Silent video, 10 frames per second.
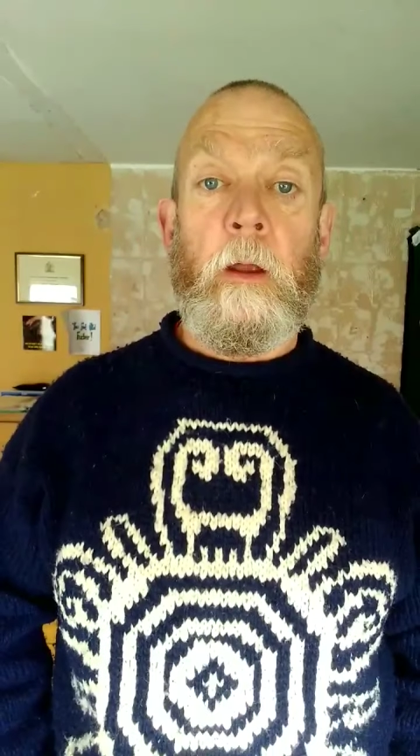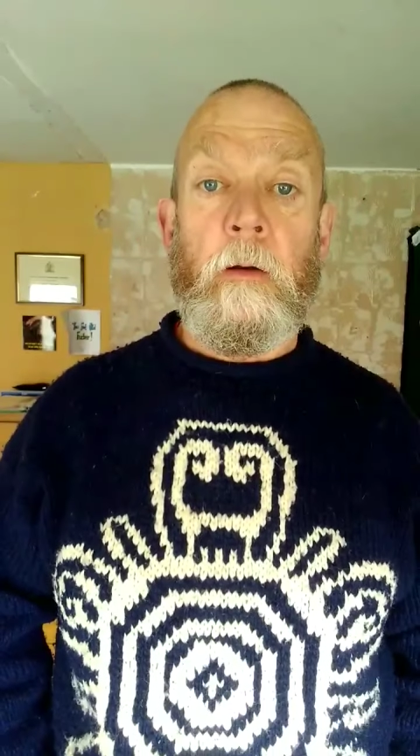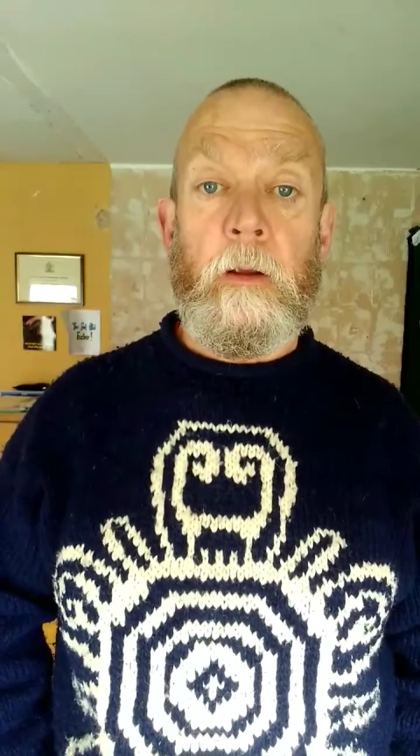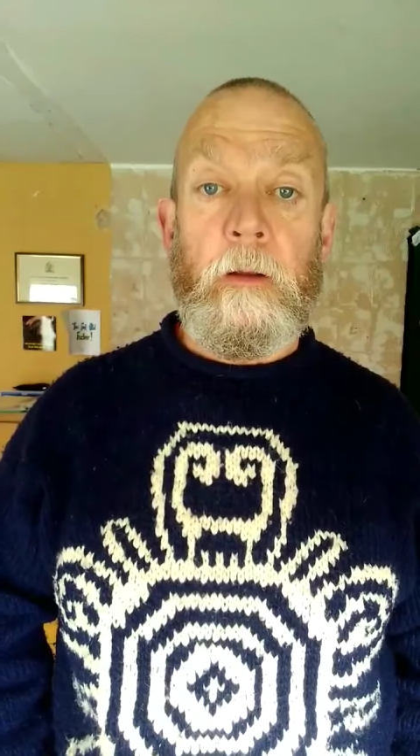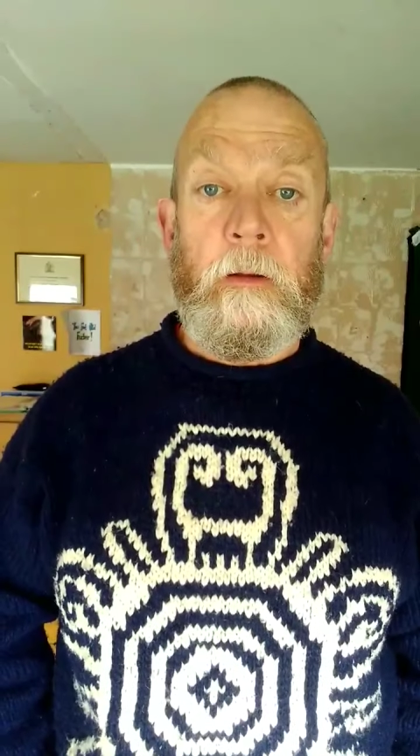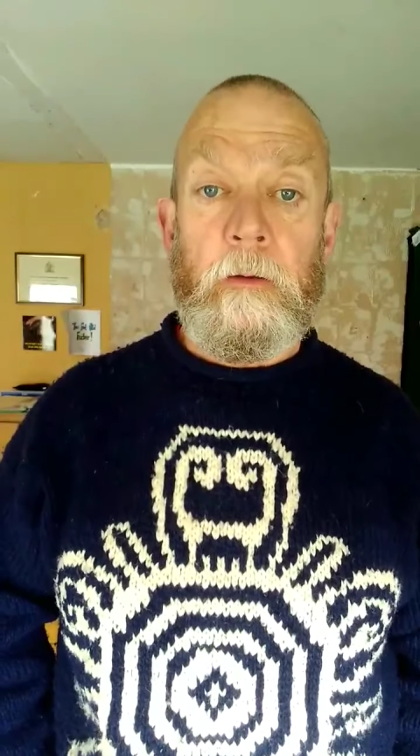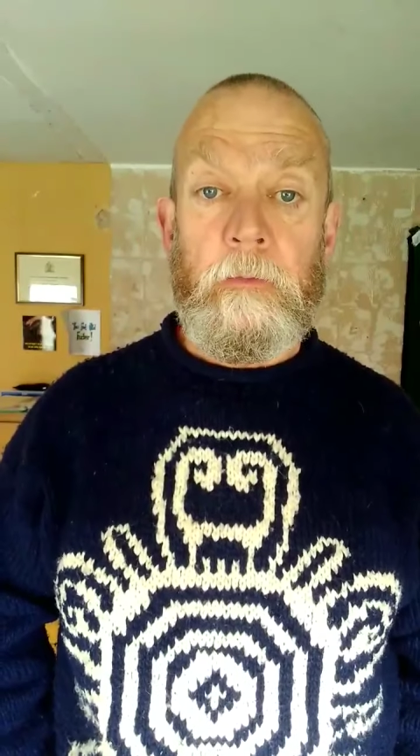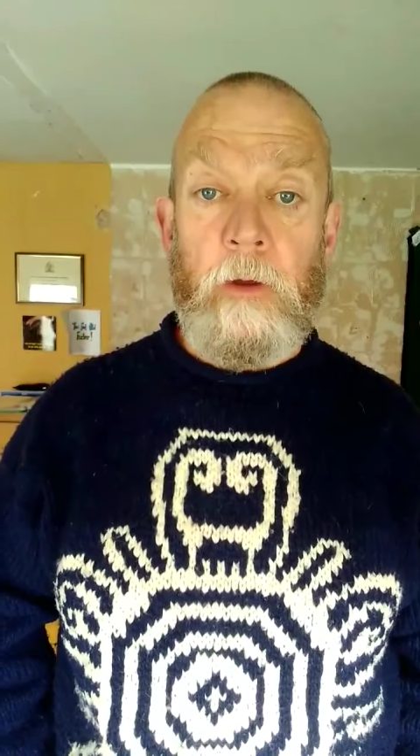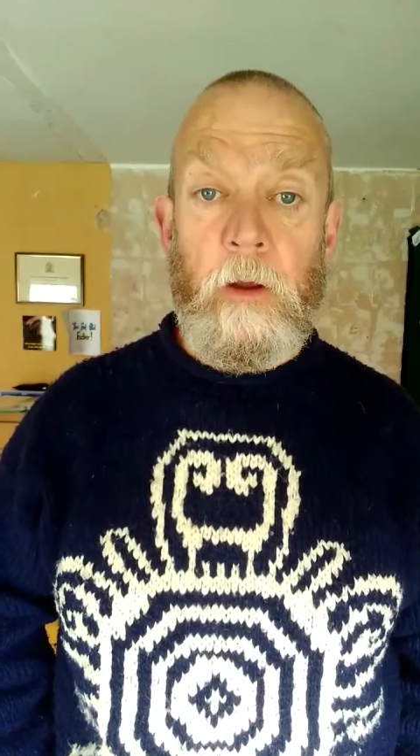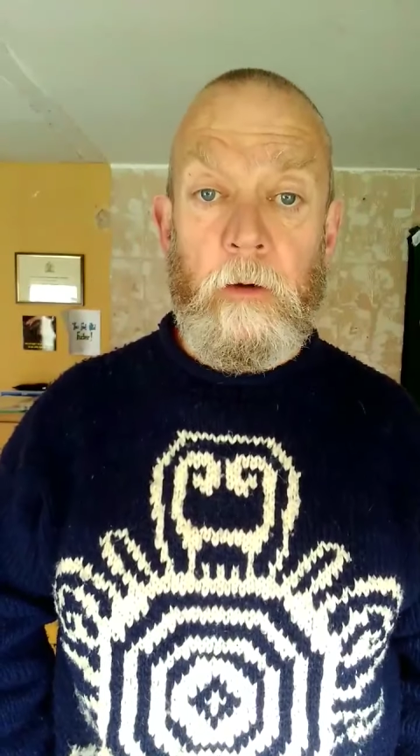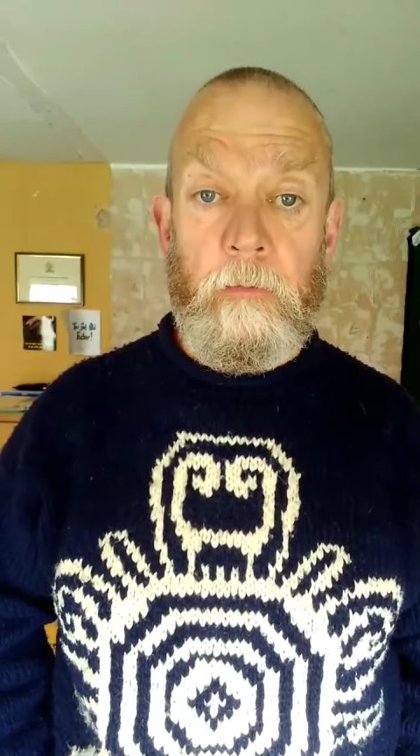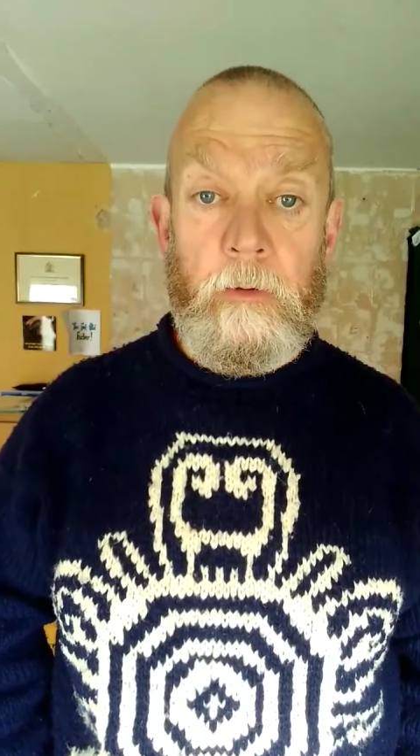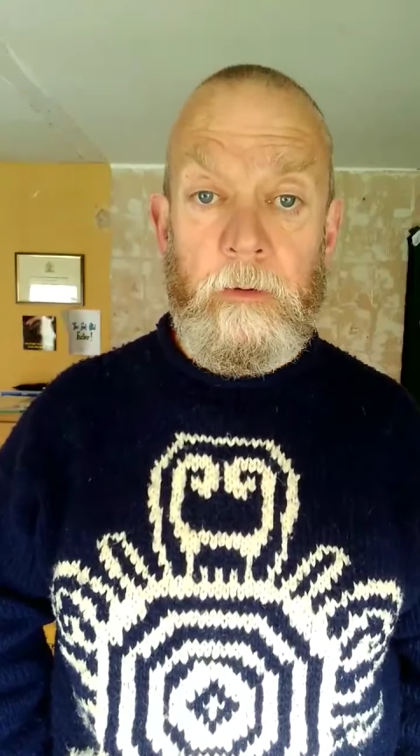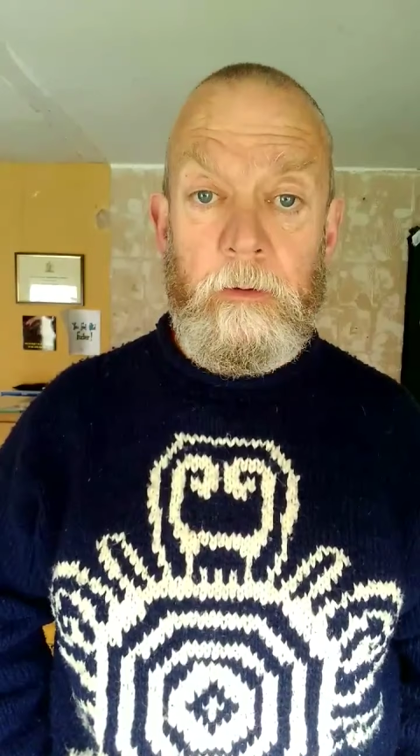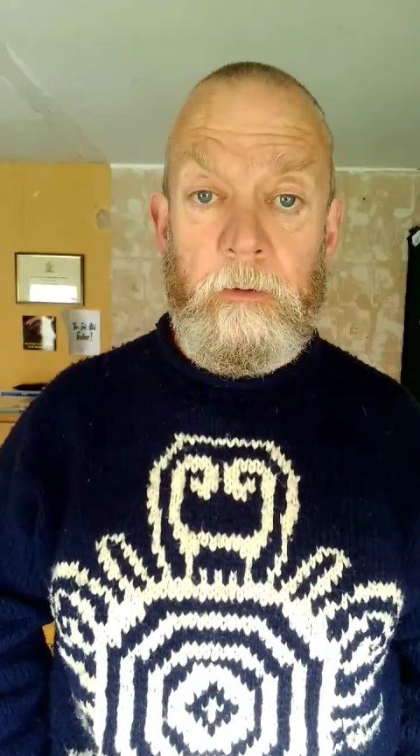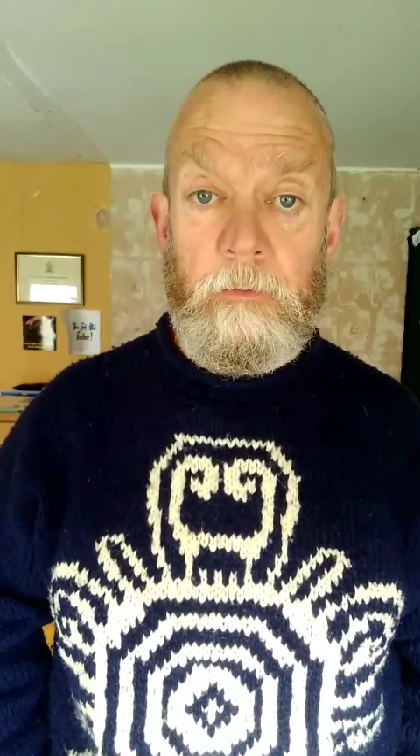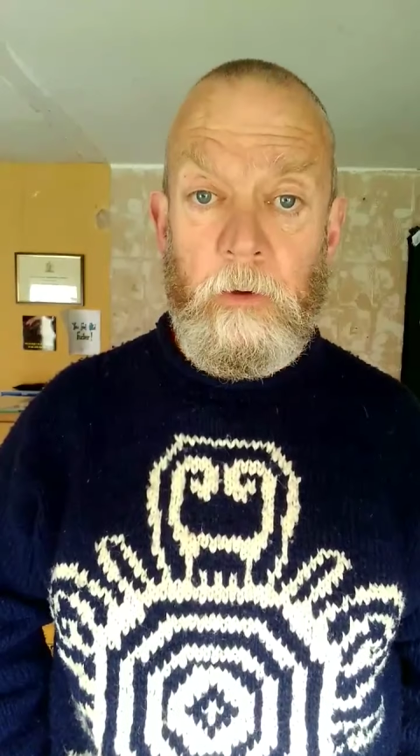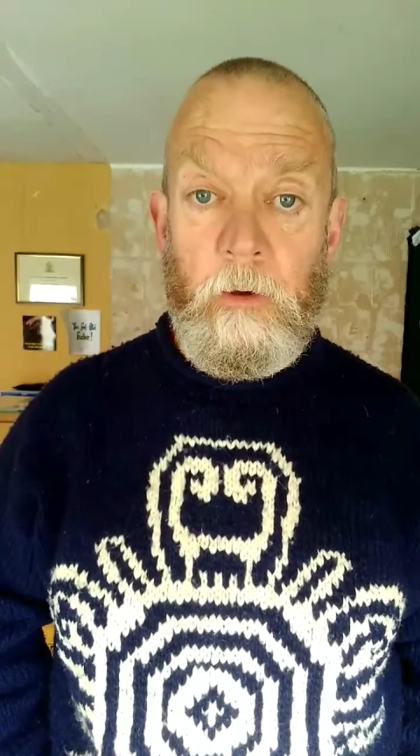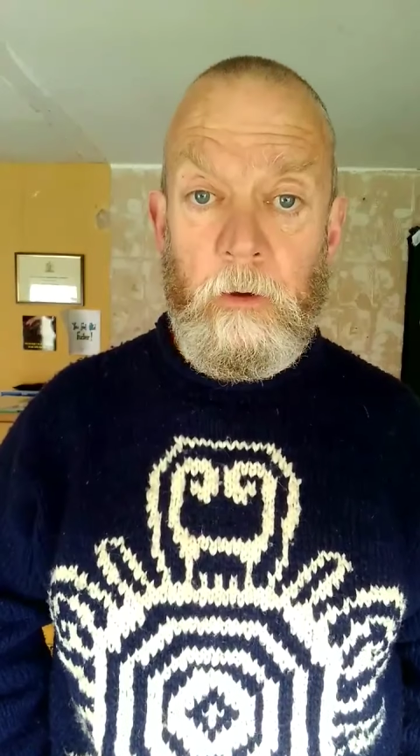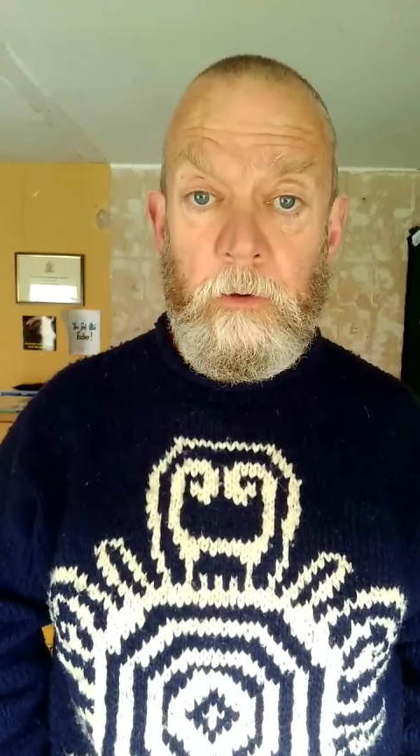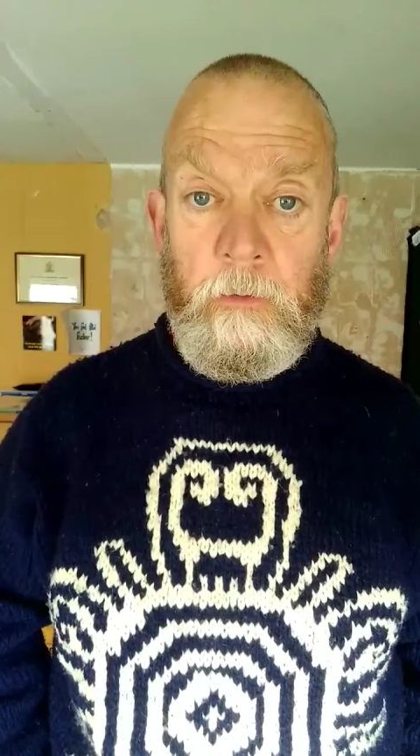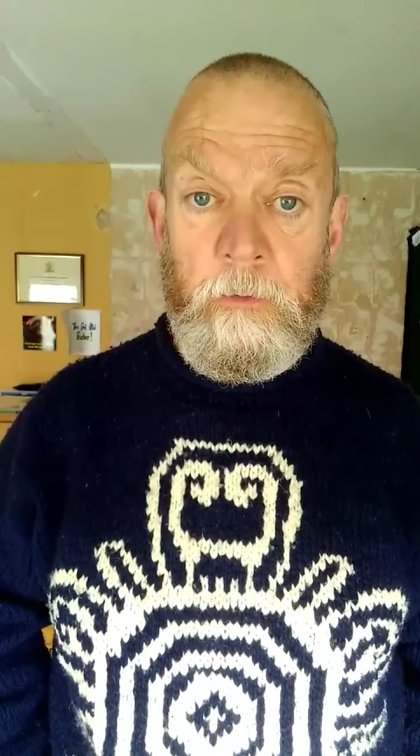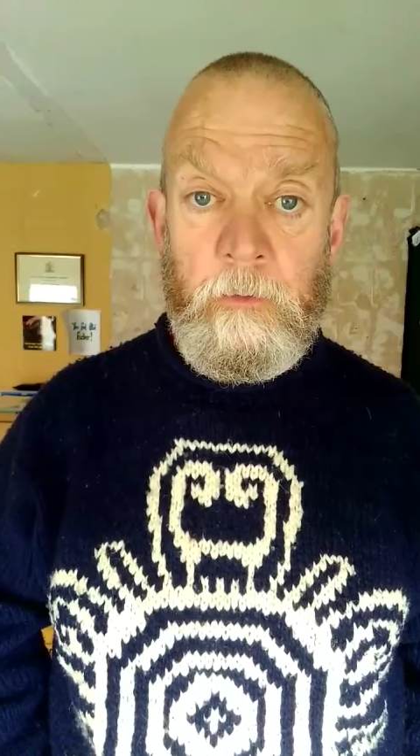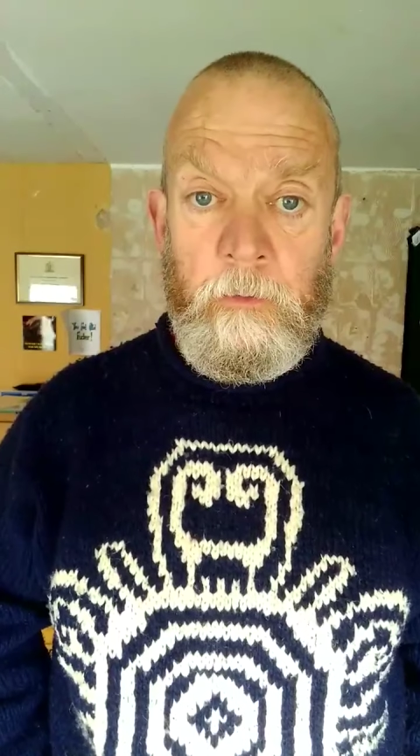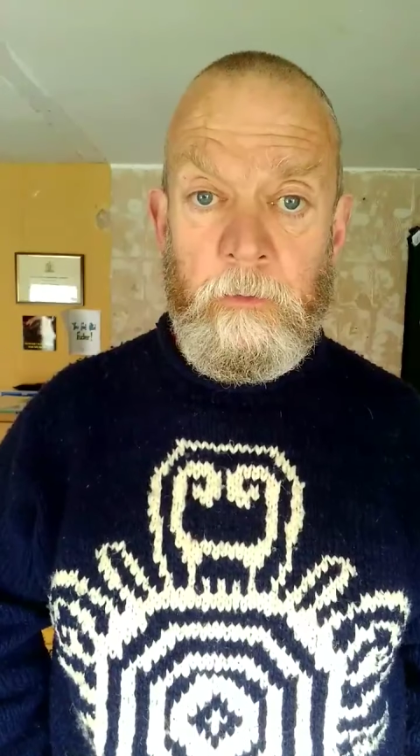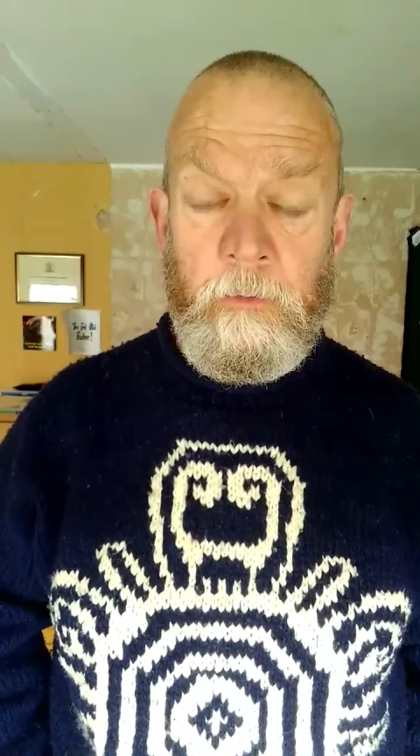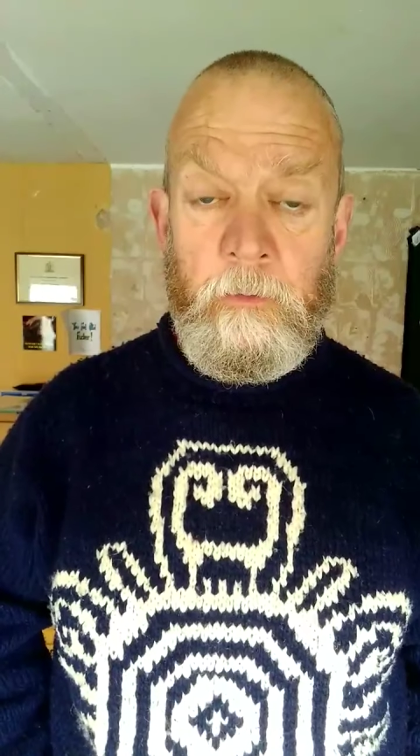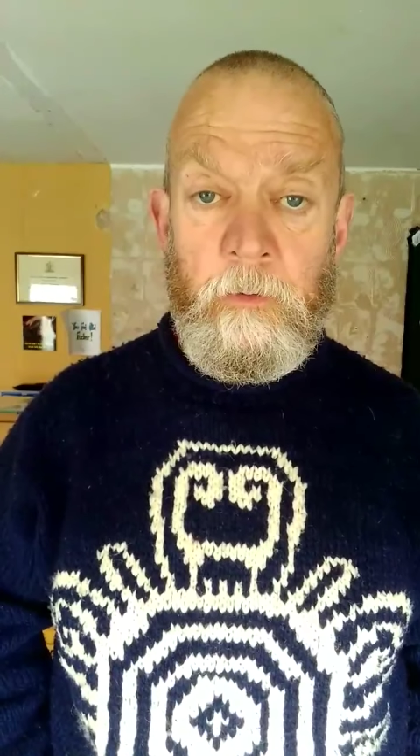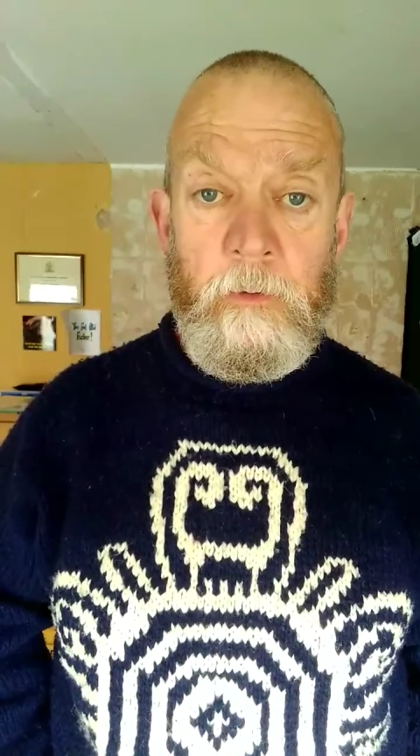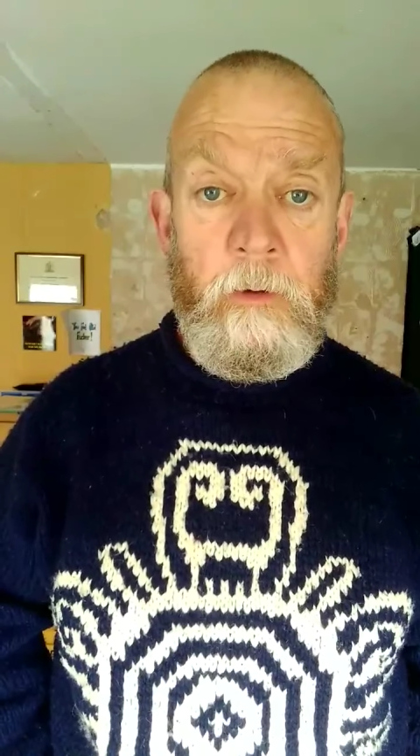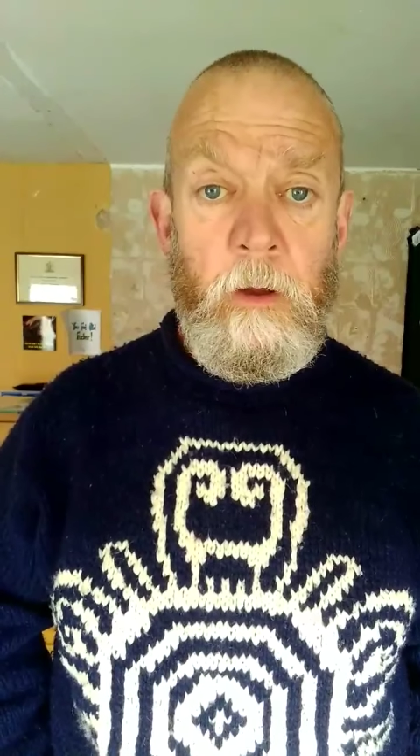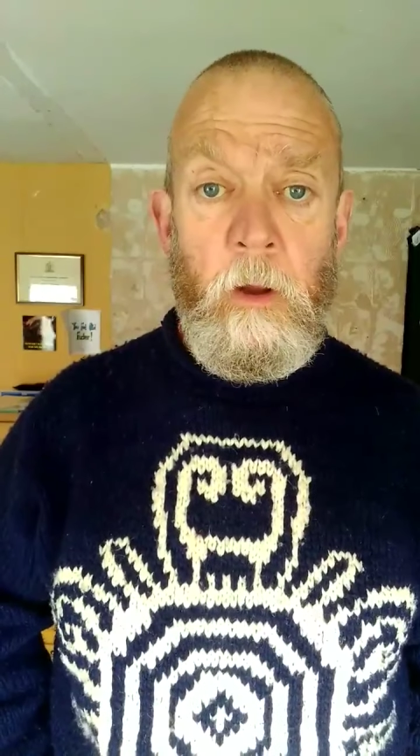there is no reason.